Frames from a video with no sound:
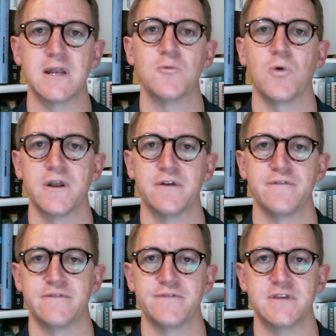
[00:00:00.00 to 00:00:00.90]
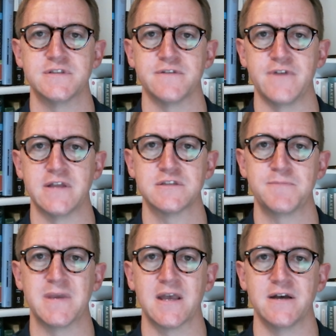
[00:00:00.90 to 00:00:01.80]
any one of these events
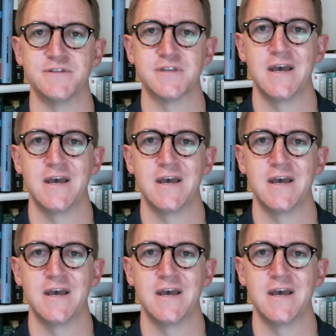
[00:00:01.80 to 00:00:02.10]
because